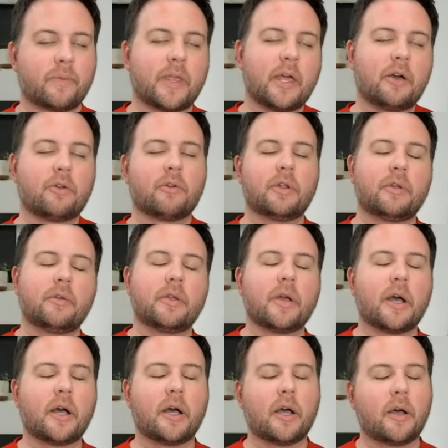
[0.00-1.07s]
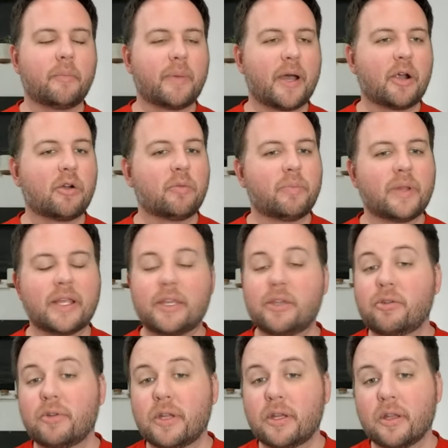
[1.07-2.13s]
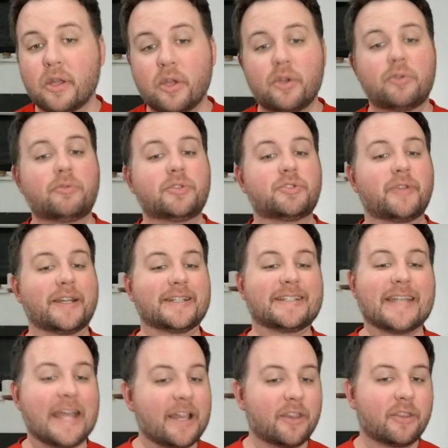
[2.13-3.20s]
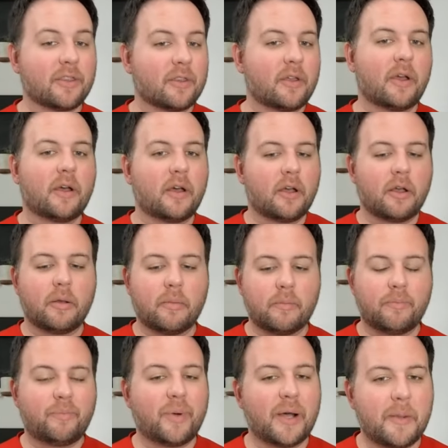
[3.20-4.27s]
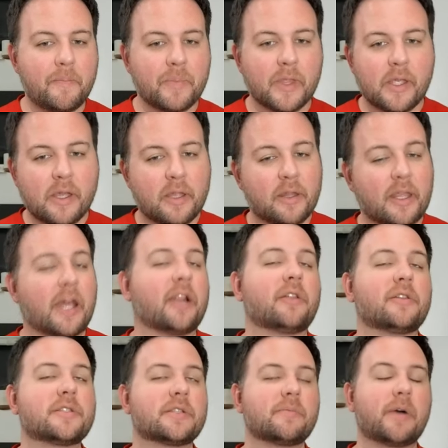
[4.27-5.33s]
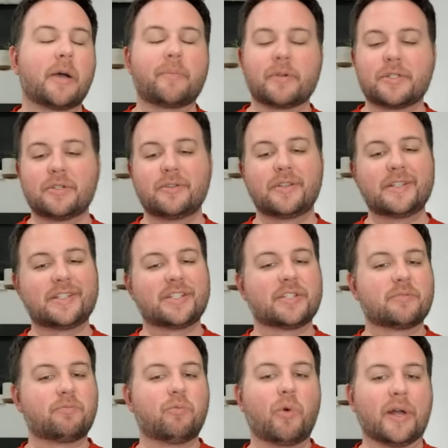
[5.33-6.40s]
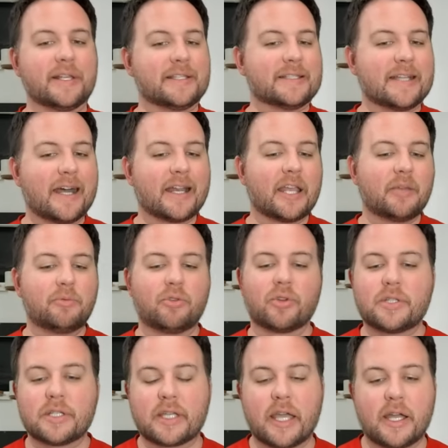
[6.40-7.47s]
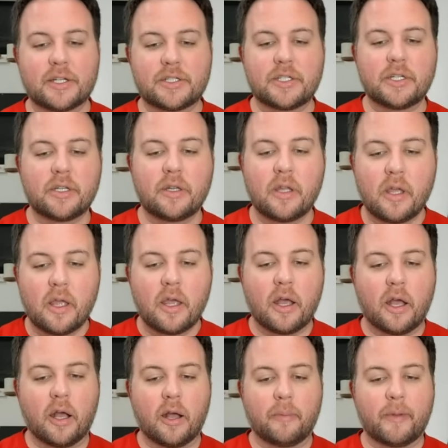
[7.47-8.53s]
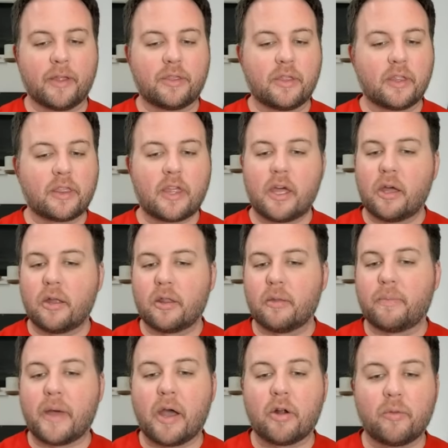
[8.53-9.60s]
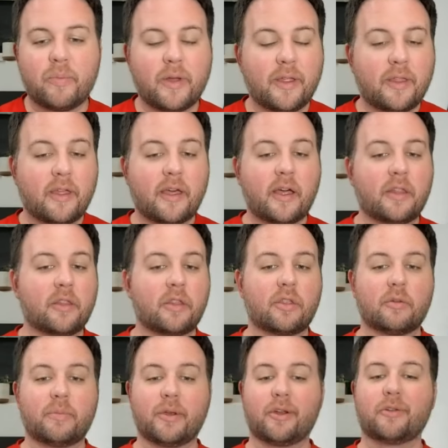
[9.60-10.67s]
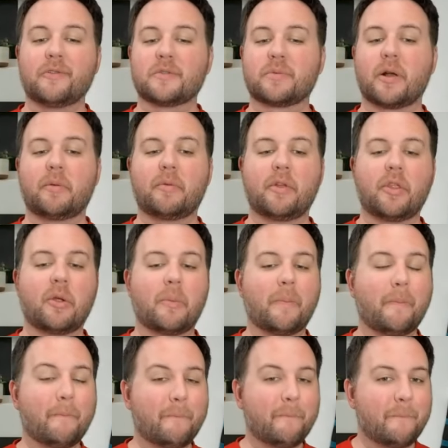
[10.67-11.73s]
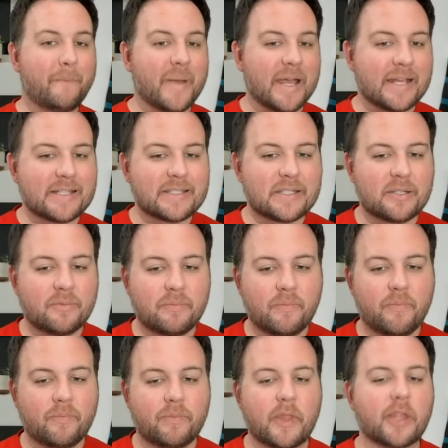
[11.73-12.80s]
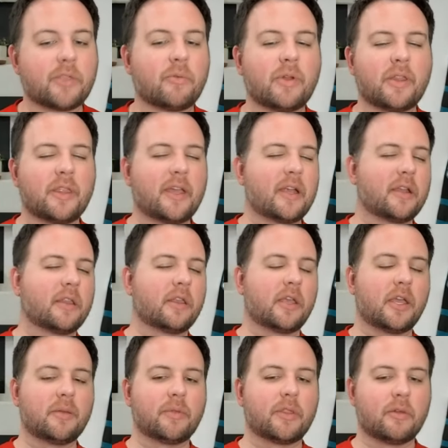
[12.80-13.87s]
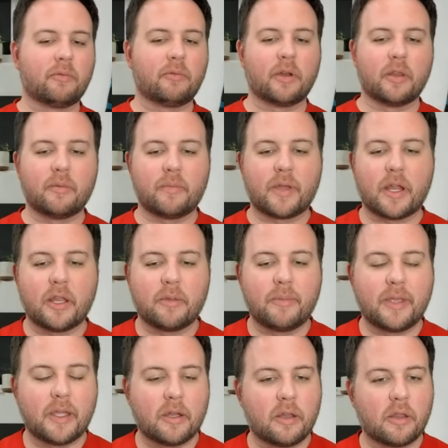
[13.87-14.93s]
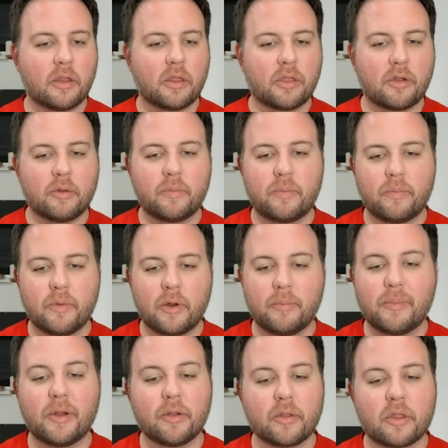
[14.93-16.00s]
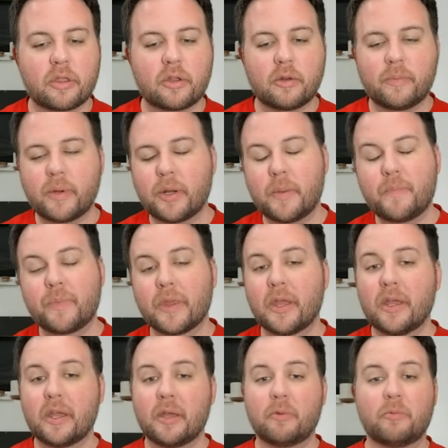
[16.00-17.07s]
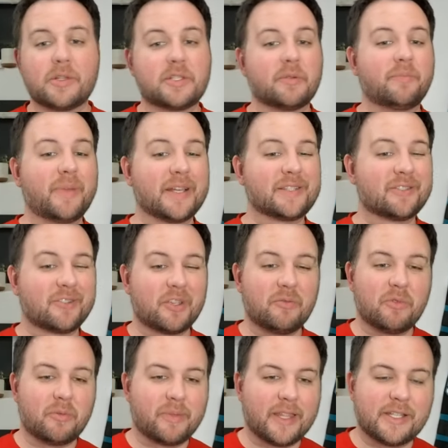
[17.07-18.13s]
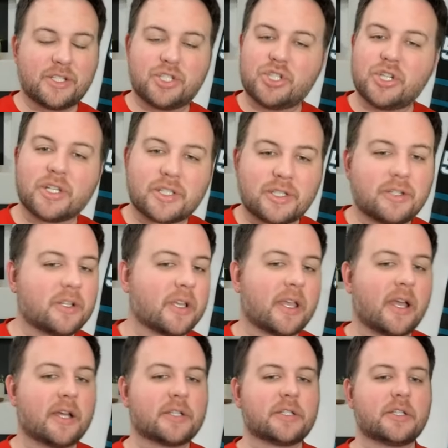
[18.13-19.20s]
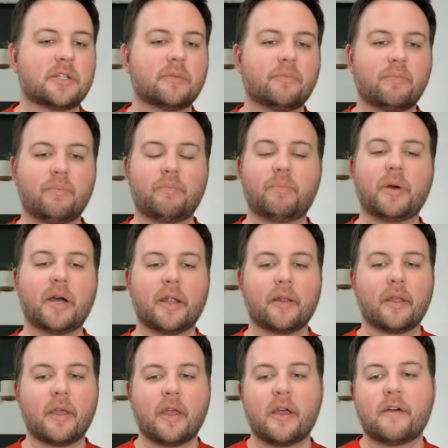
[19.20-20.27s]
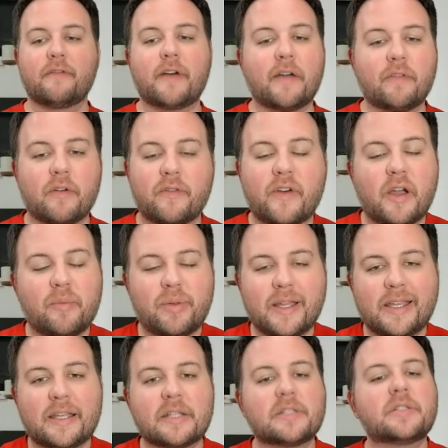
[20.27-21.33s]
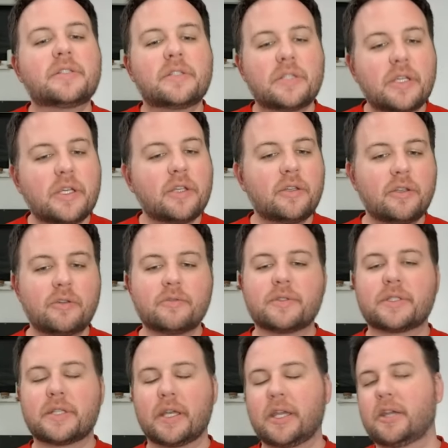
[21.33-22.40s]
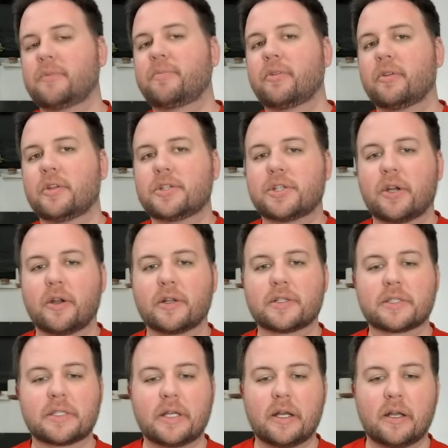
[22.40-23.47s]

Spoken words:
Calgary power play unit, was ranked 10th, but they had some opportunities, just was not able to cash in. I think that the power play they had in the third period was probably their best. Not the one at the end of the game, but the one in kind of the beginning of the third or middle of the third period was their best looking one, but they just couldn't cash in. But 5-on-5 play continues to hamper the Sharks